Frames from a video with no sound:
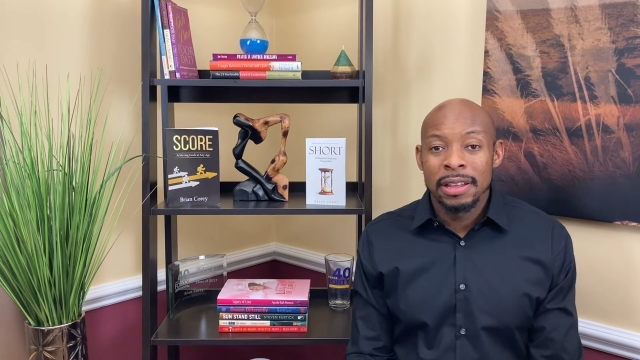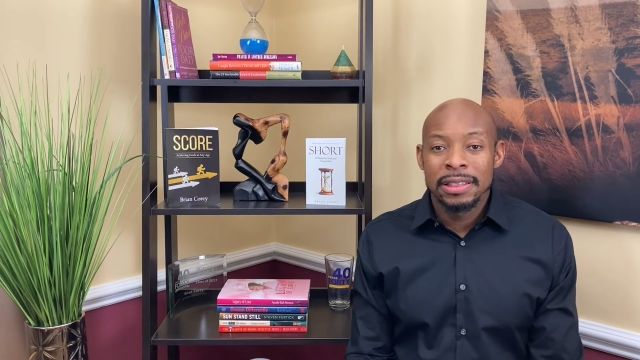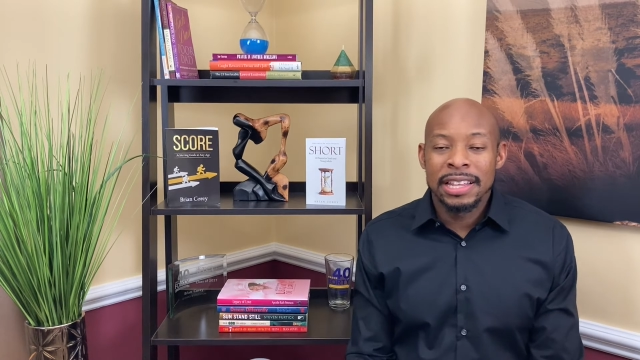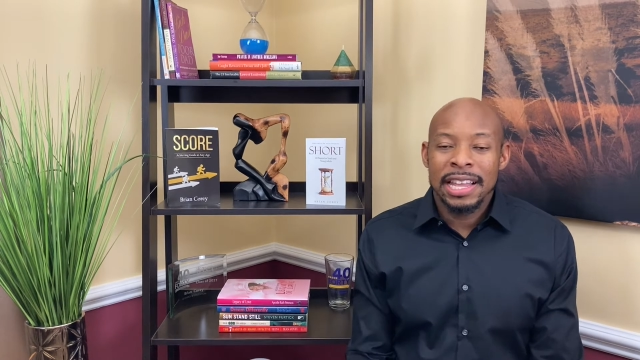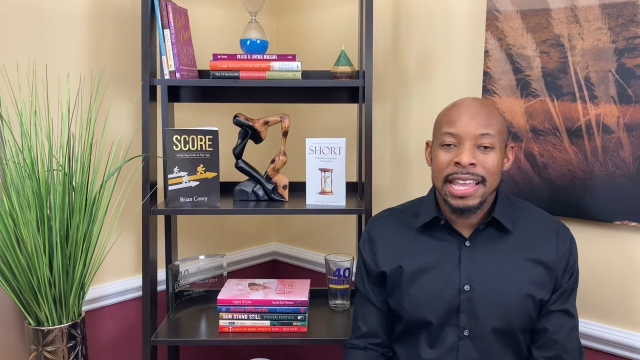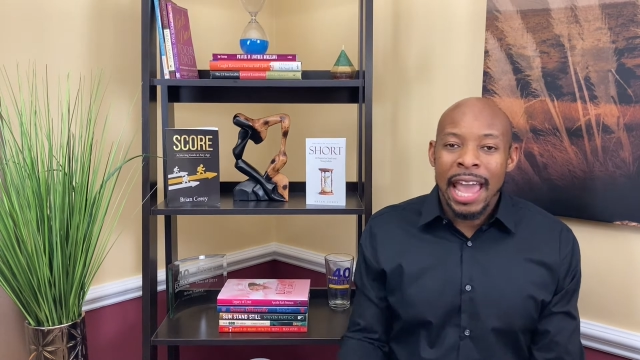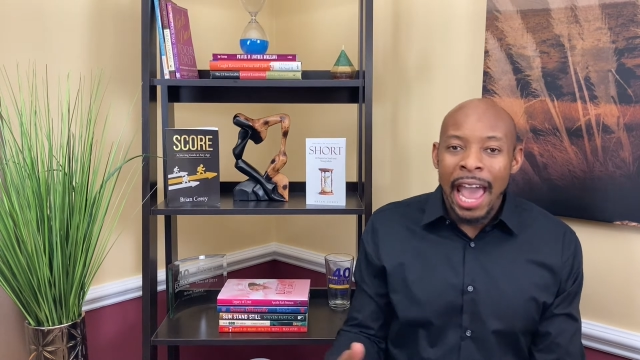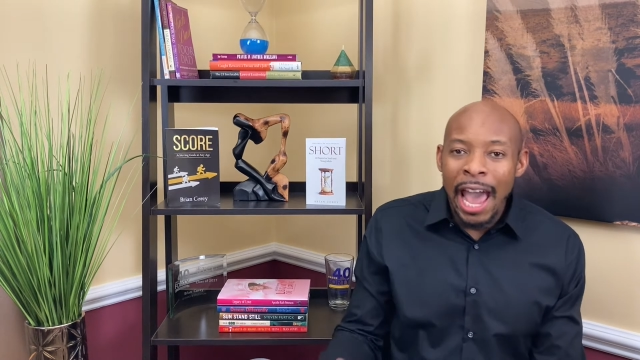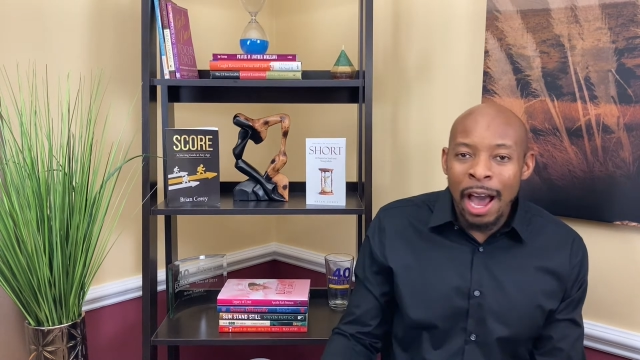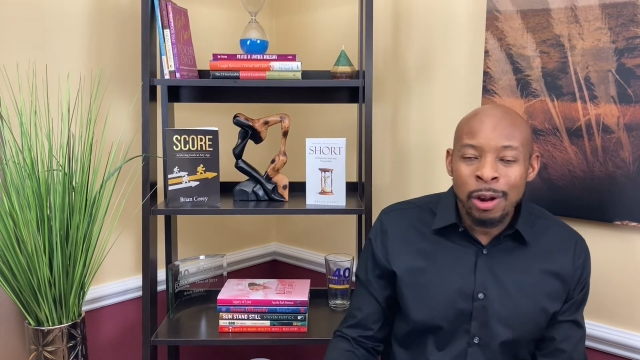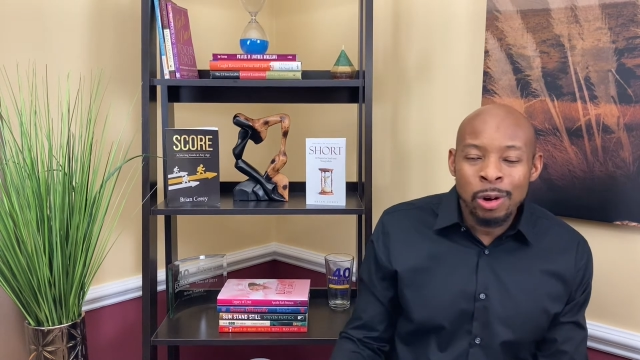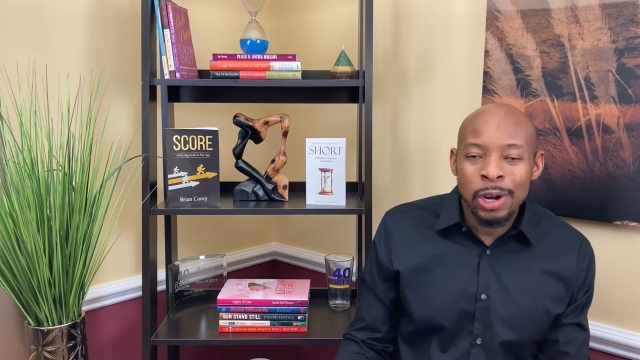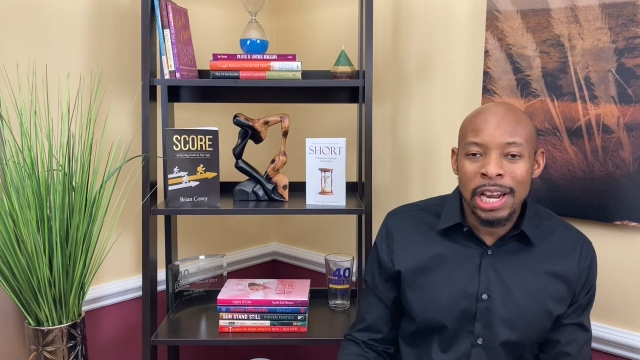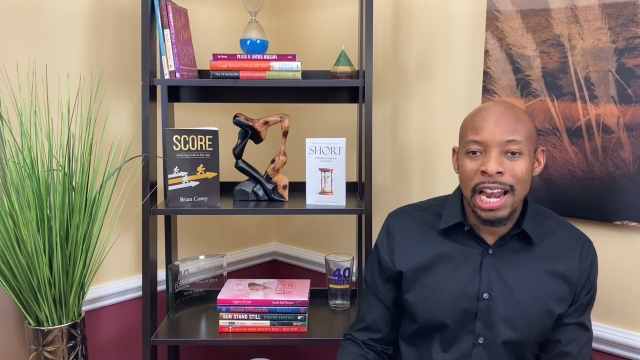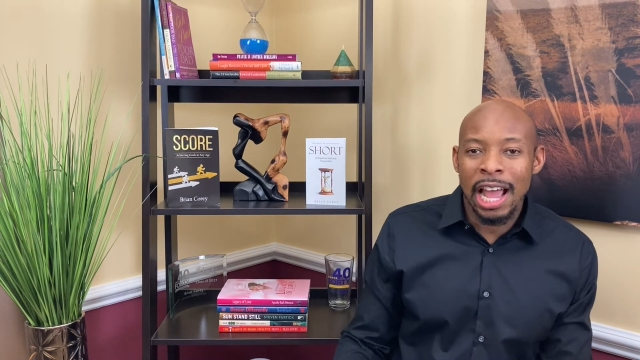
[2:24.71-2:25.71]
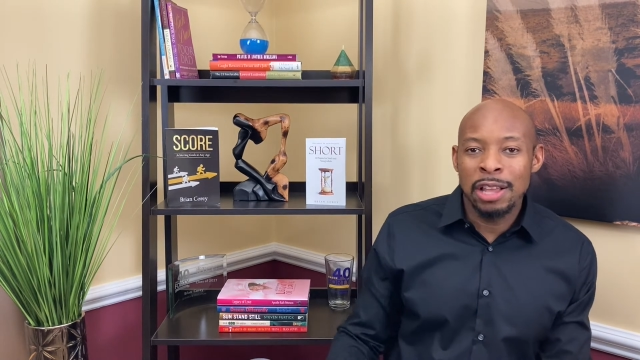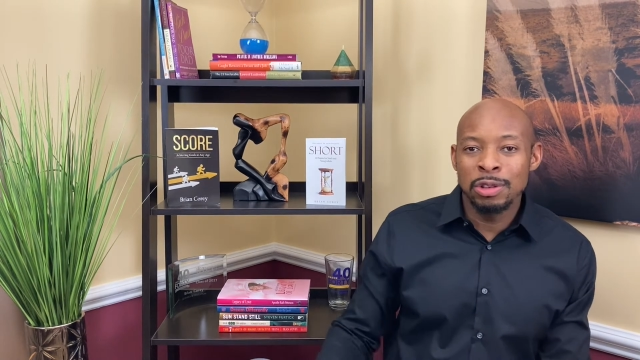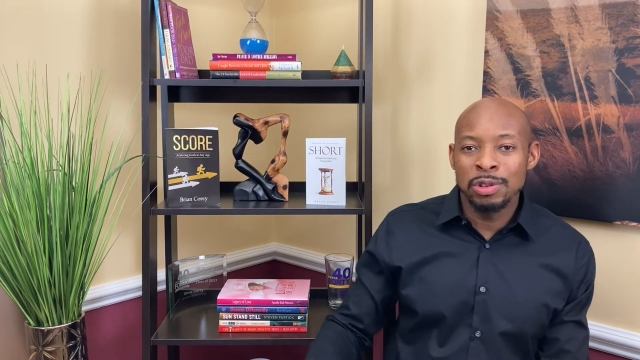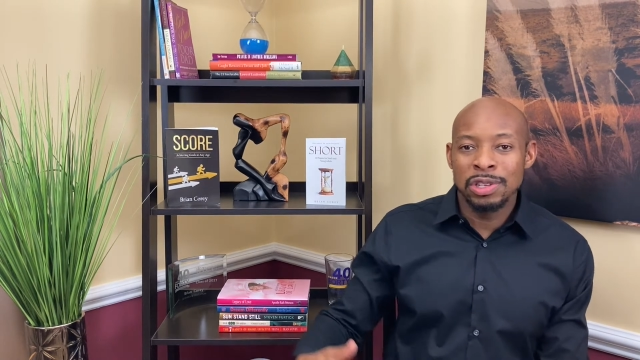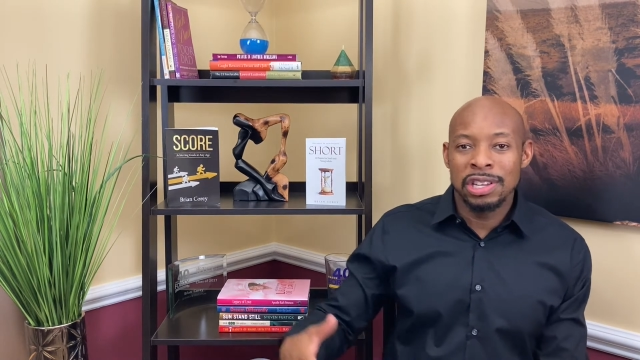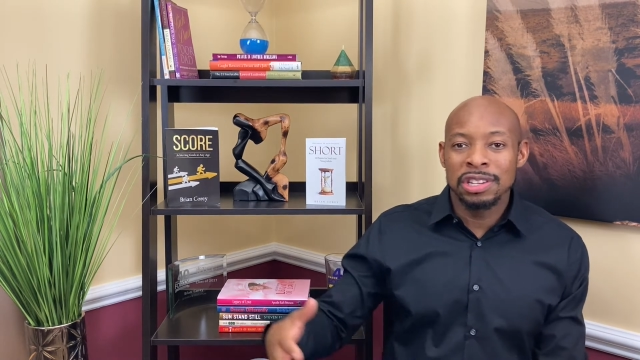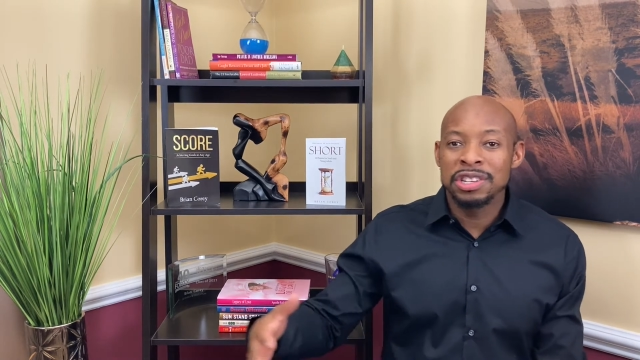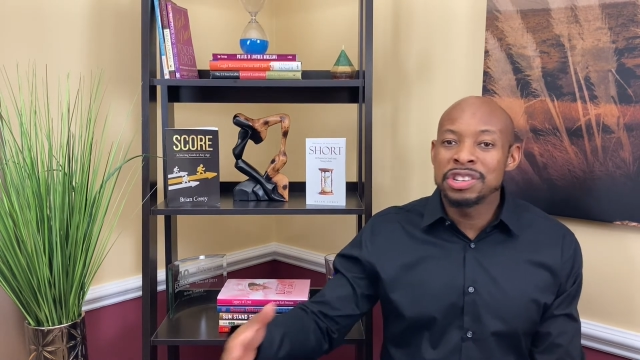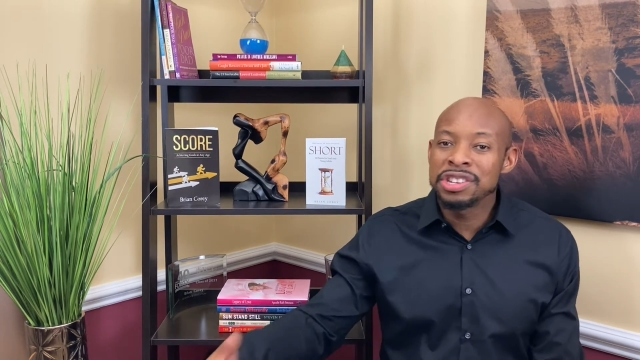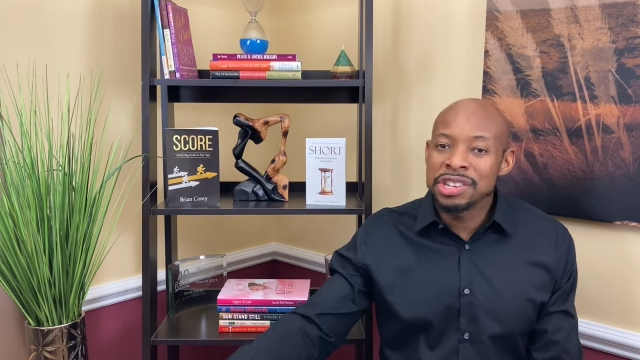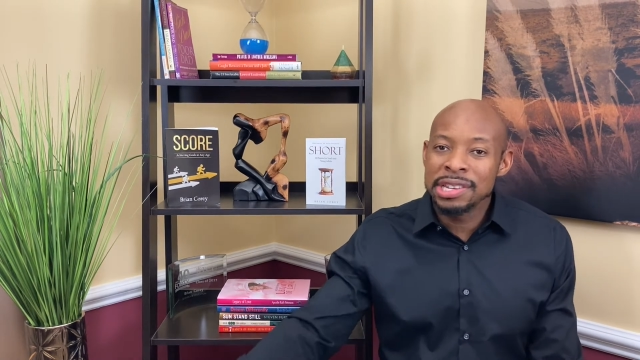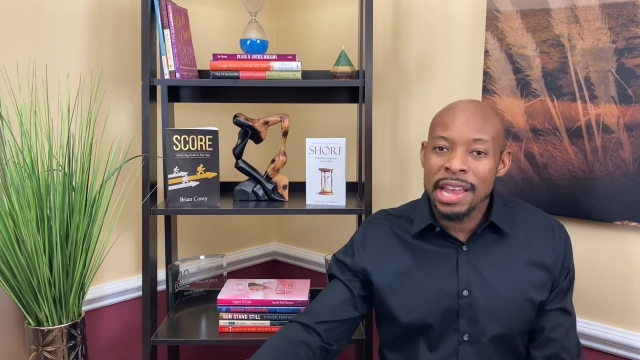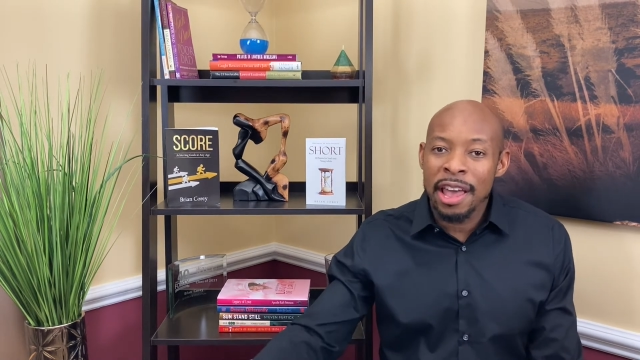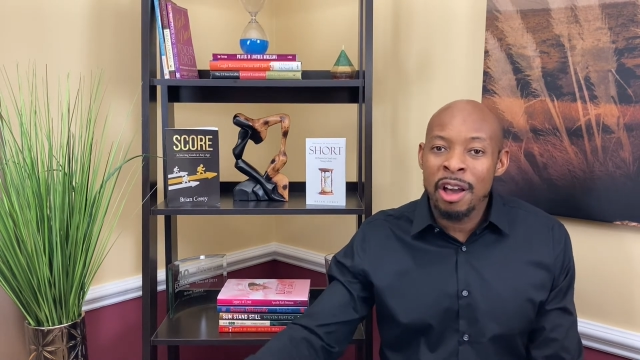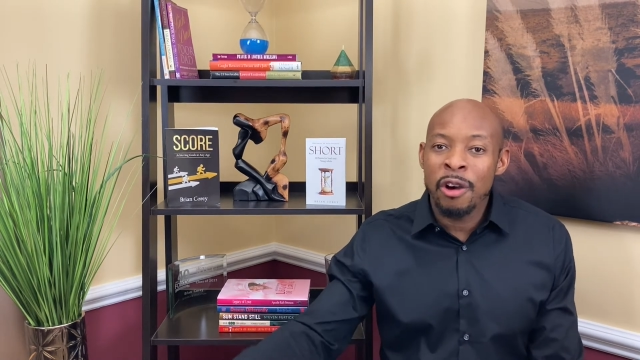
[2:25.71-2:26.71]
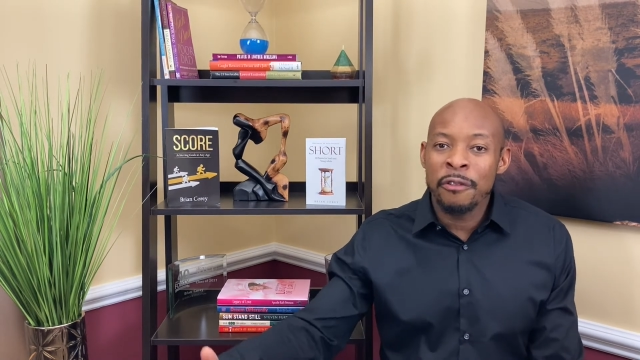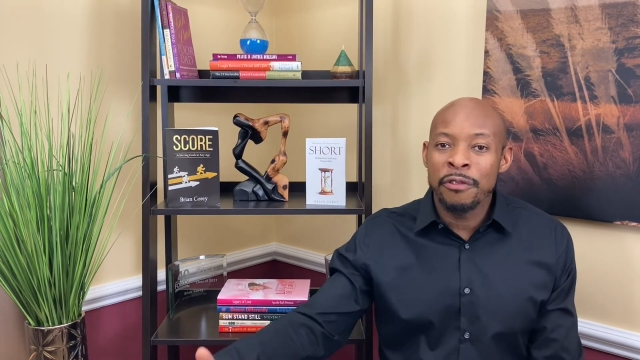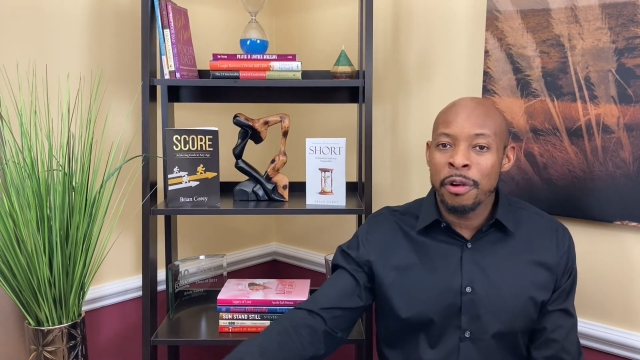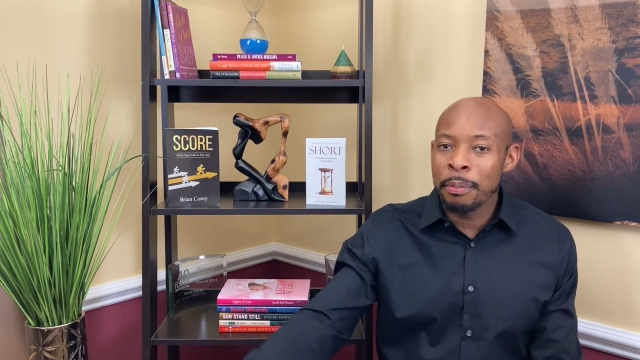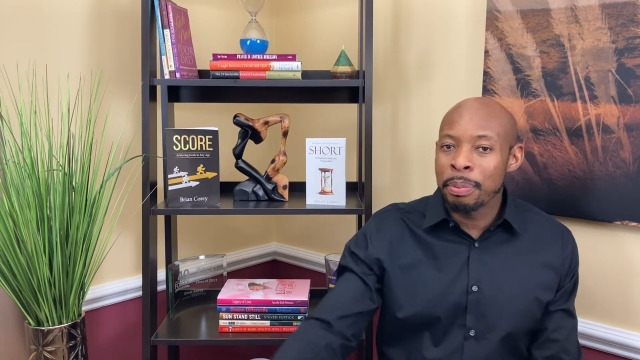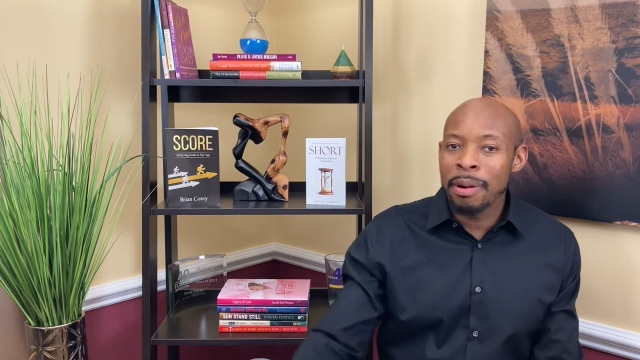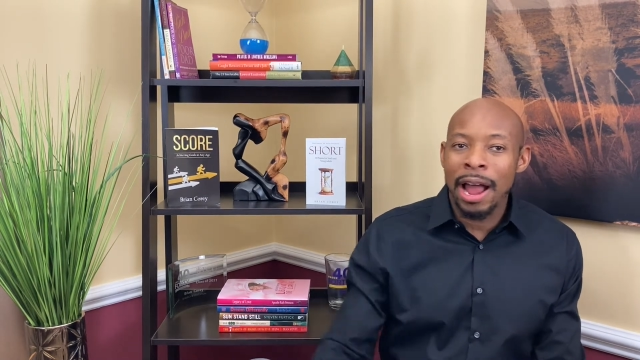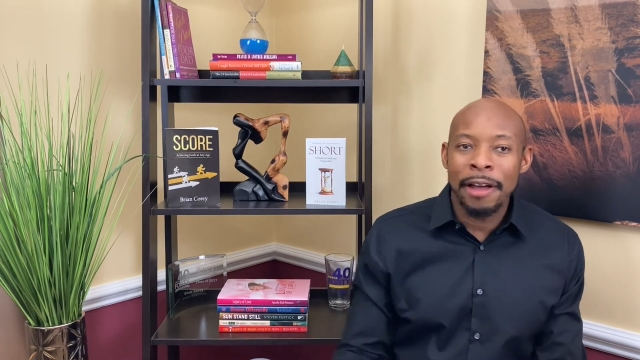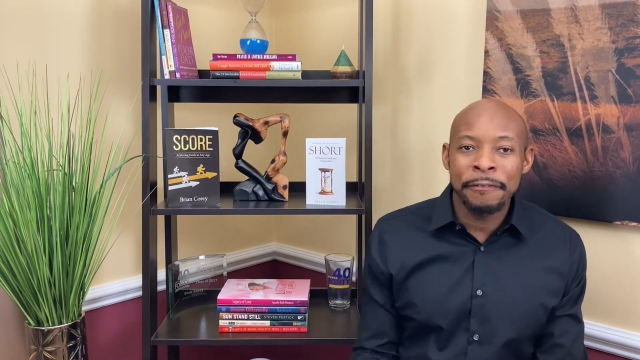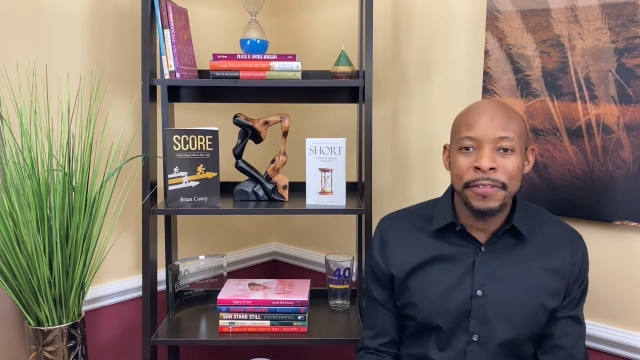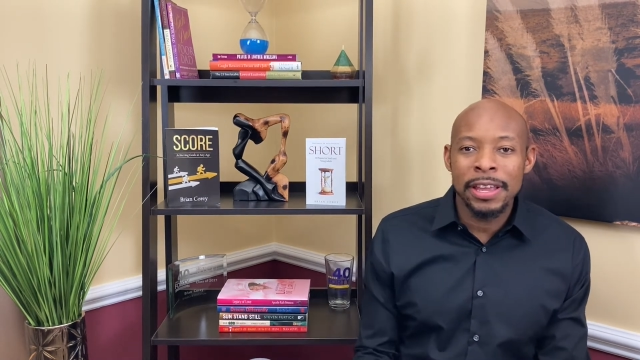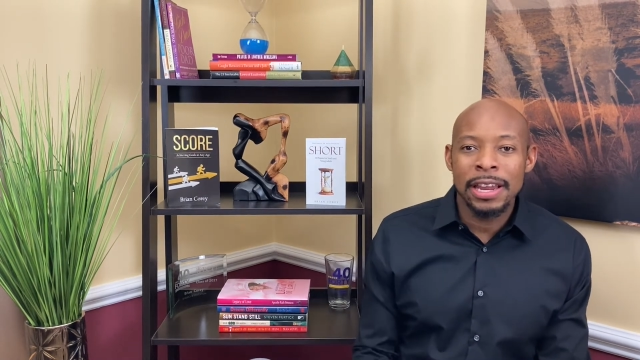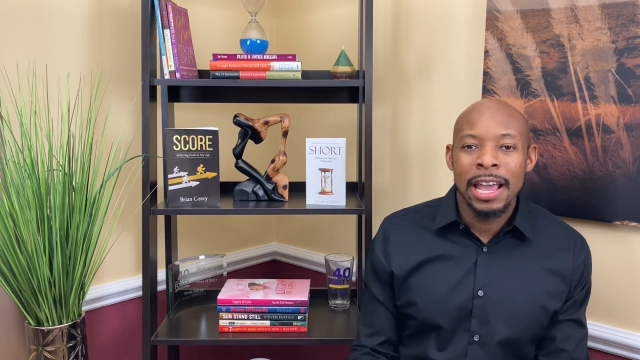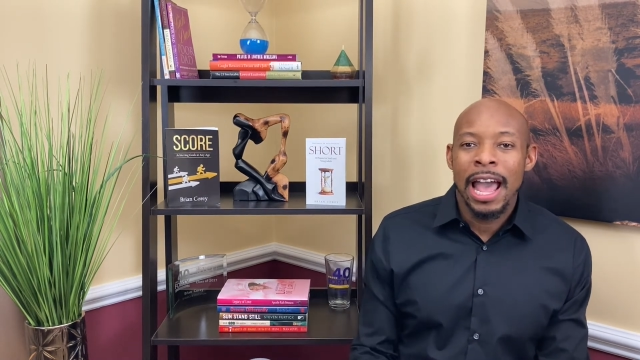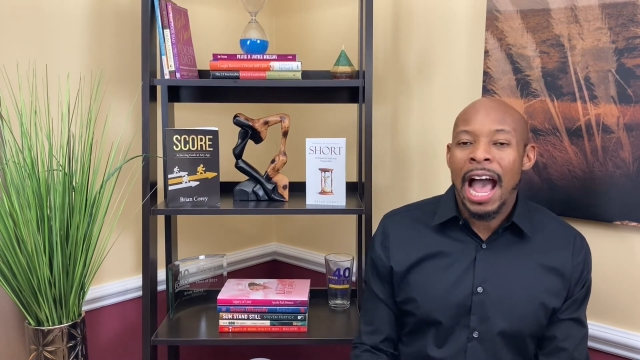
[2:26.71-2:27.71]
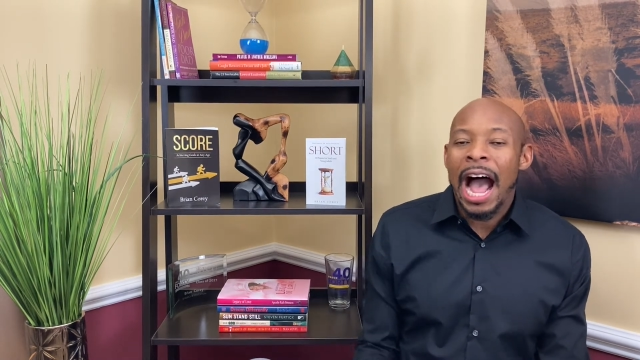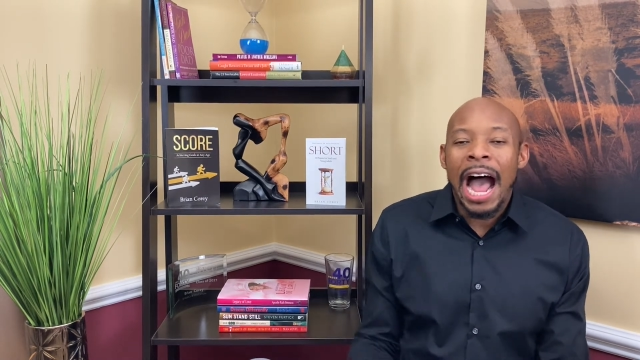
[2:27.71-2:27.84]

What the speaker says: the cattle that I used to sell for profit,